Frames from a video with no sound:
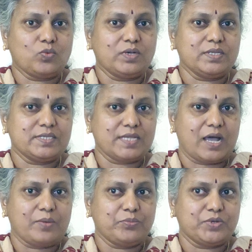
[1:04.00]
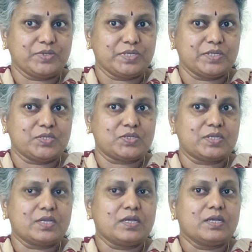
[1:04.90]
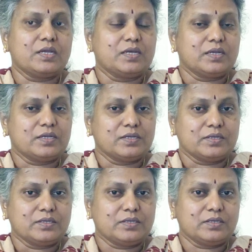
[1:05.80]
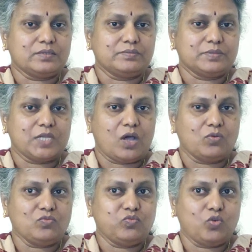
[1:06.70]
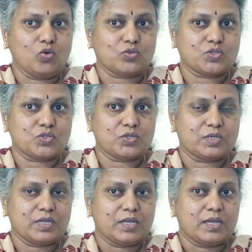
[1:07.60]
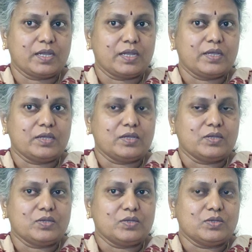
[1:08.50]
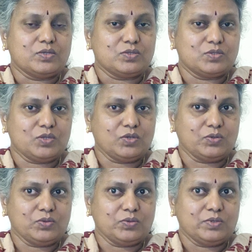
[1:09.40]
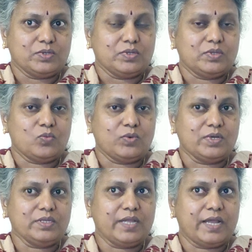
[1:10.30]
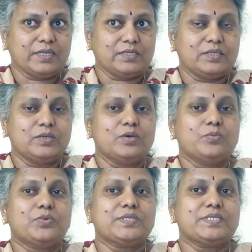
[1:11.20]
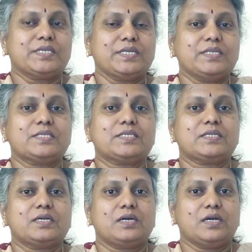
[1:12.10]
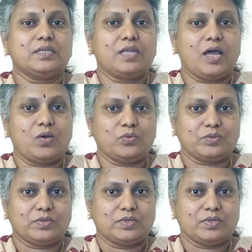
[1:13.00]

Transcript: word some precedes the noun folks. So the word that precedes a noun